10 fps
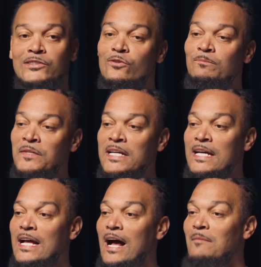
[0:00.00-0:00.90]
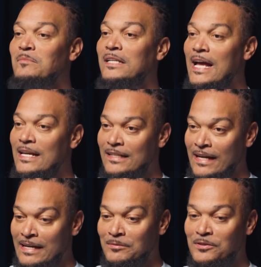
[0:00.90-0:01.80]
So I'm glad it
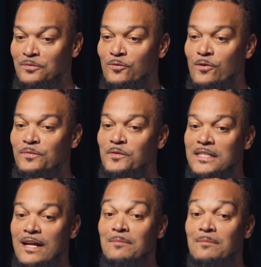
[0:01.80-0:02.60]
came to the forefront.